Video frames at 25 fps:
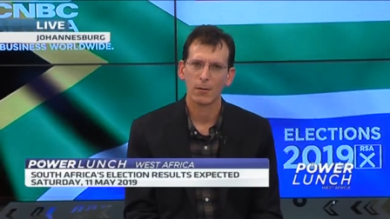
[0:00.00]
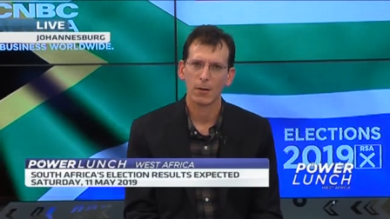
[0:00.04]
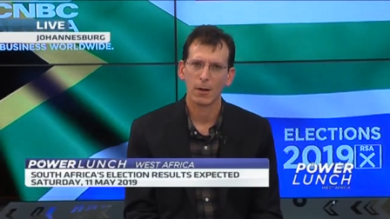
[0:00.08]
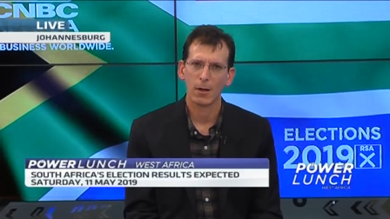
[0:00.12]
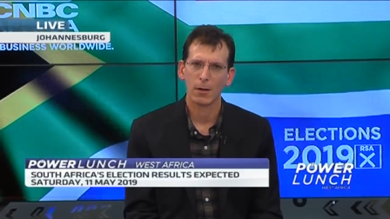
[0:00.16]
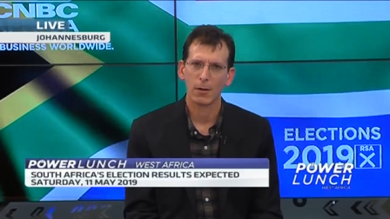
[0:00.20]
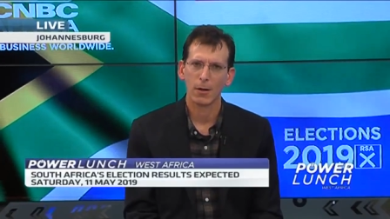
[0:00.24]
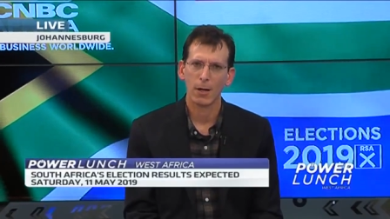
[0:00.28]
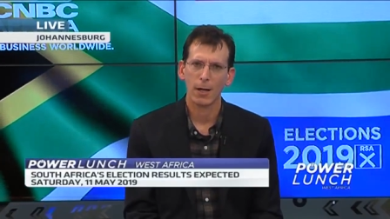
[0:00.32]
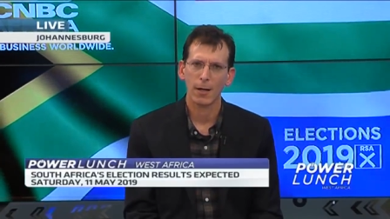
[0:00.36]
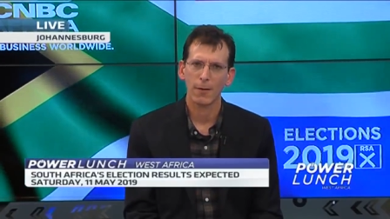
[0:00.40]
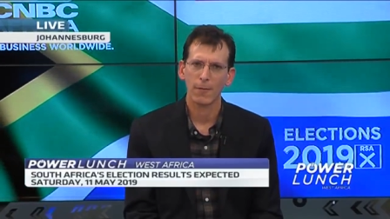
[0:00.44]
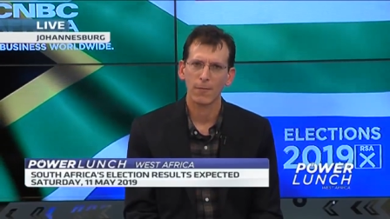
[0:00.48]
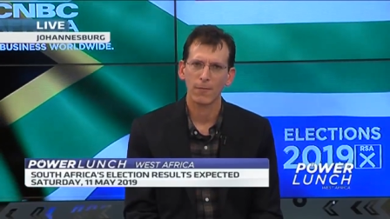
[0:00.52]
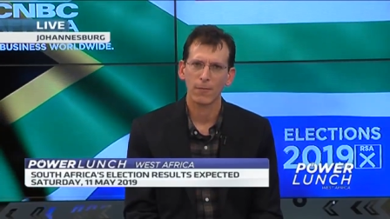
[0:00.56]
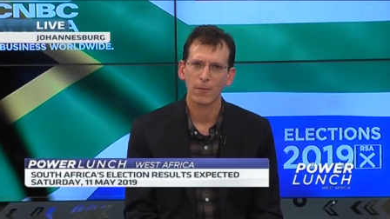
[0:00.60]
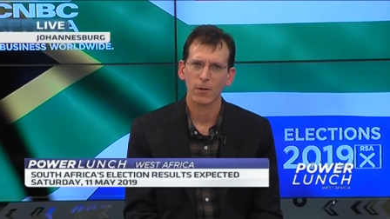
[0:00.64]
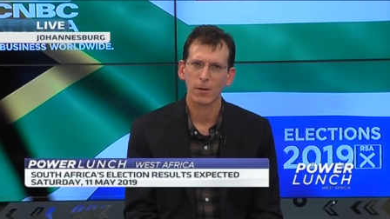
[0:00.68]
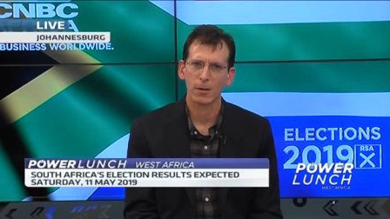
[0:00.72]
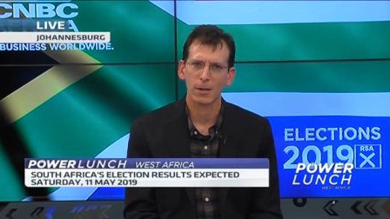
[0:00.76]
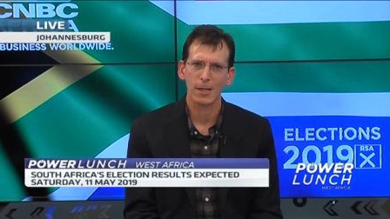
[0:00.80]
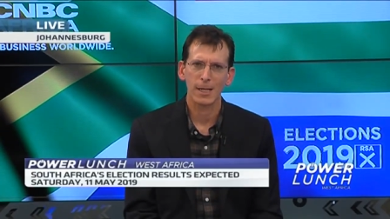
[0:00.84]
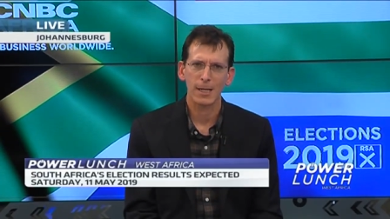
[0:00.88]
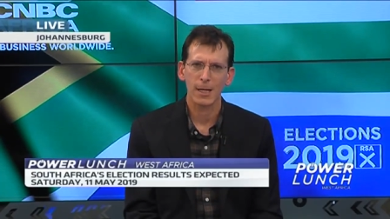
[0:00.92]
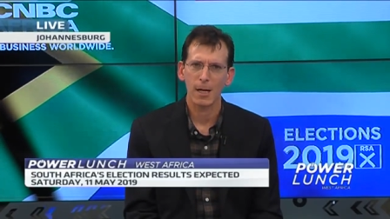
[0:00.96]
a, a lot of
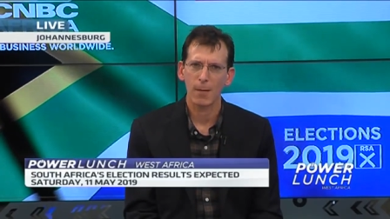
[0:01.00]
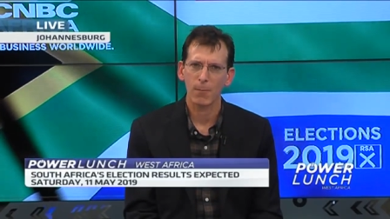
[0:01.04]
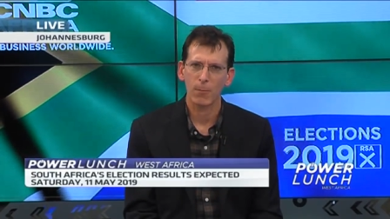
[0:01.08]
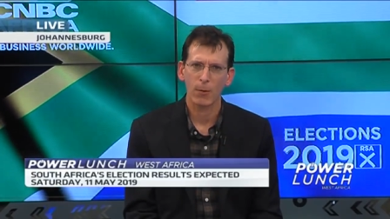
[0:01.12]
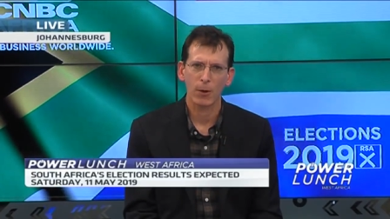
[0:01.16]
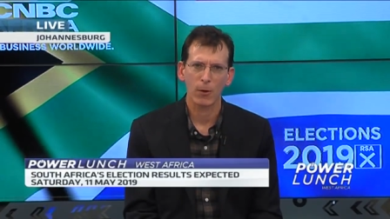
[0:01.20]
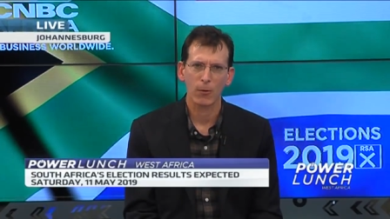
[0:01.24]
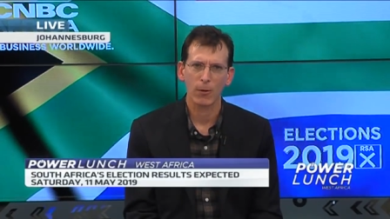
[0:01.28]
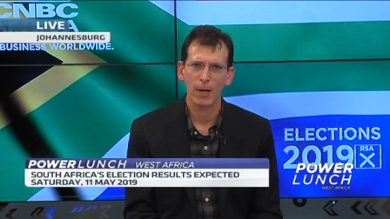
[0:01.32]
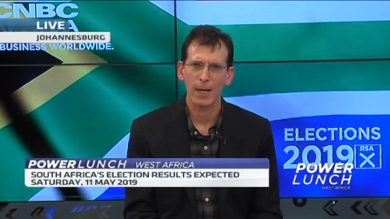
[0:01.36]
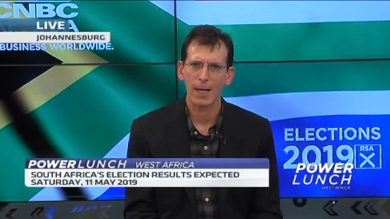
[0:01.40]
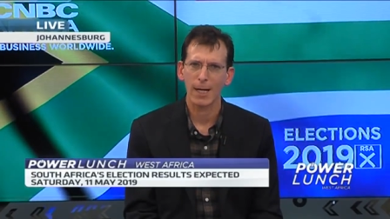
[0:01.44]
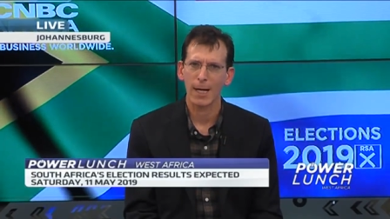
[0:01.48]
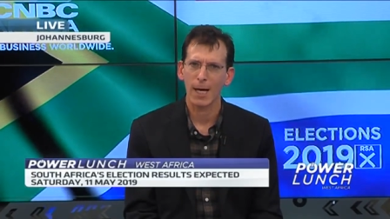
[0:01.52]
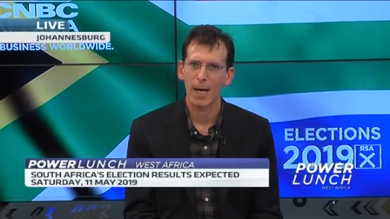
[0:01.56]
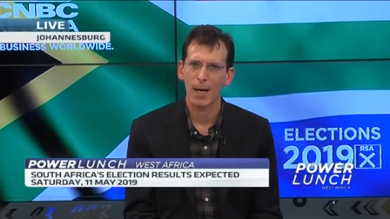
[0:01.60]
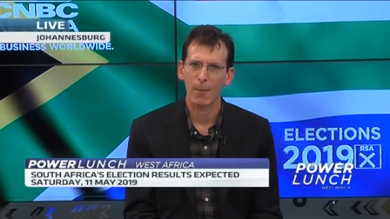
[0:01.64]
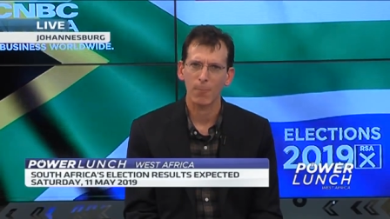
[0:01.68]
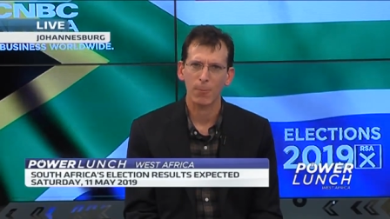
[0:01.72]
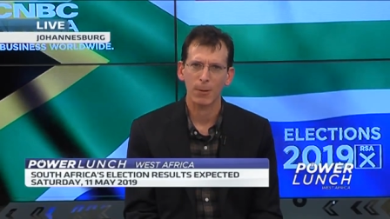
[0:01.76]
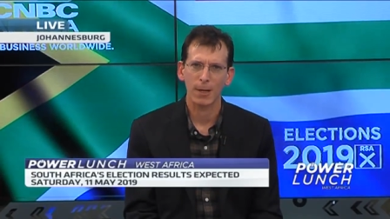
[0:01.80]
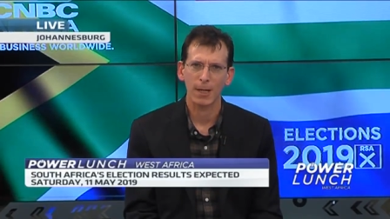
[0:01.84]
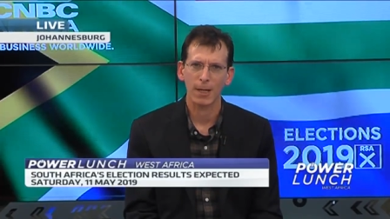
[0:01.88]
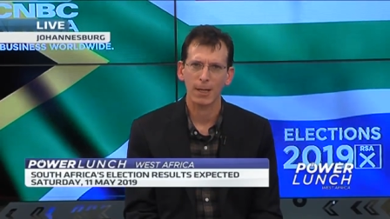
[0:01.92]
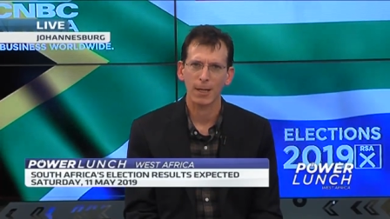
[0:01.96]
cleanup already
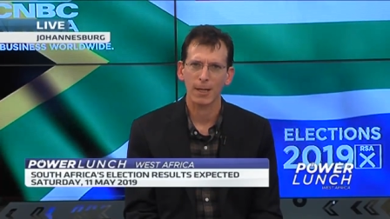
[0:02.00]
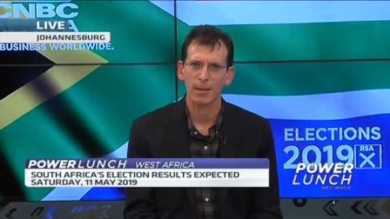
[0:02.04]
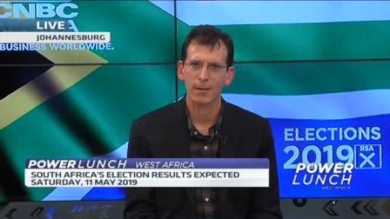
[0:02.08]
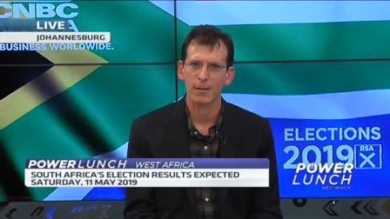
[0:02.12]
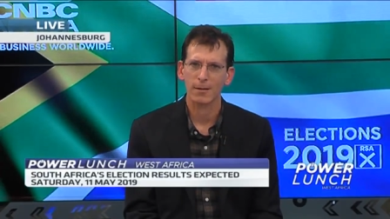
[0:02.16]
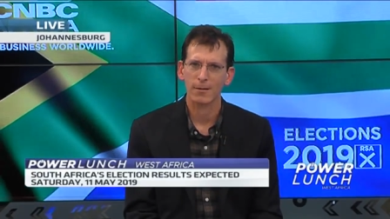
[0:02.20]
happening at